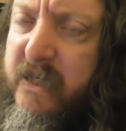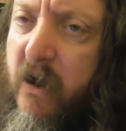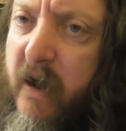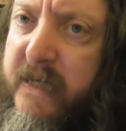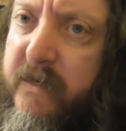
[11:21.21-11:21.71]

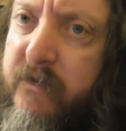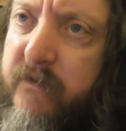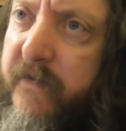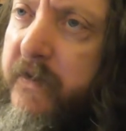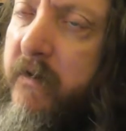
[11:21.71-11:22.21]
Titans
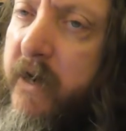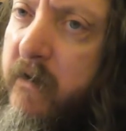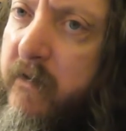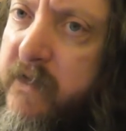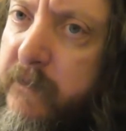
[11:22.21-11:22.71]
Review. I
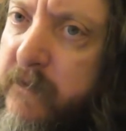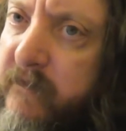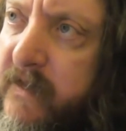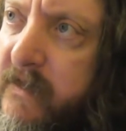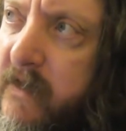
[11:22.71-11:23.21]
know I've subbed
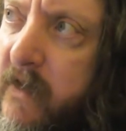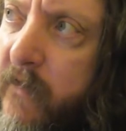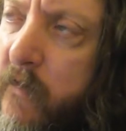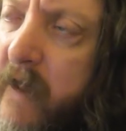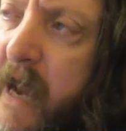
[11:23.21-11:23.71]
them recently. I
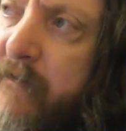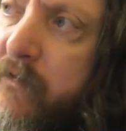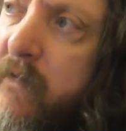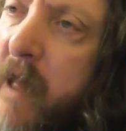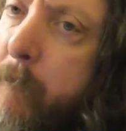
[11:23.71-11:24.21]
know they
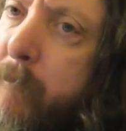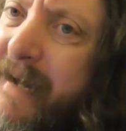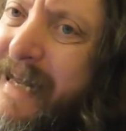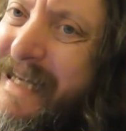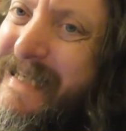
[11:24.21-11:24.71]
haven't got that
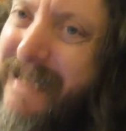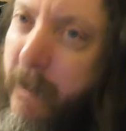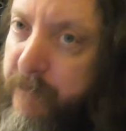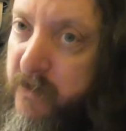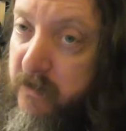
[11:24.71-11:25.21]
many
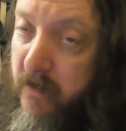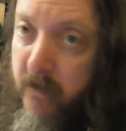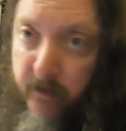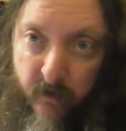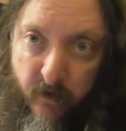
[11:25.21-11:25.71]
subs
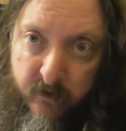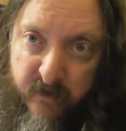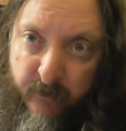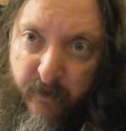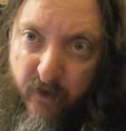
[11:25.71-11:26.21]
the
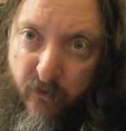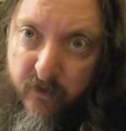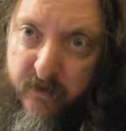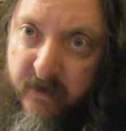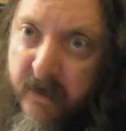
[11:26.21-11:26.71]
last time I
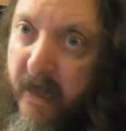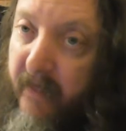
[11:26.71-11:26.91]
looked.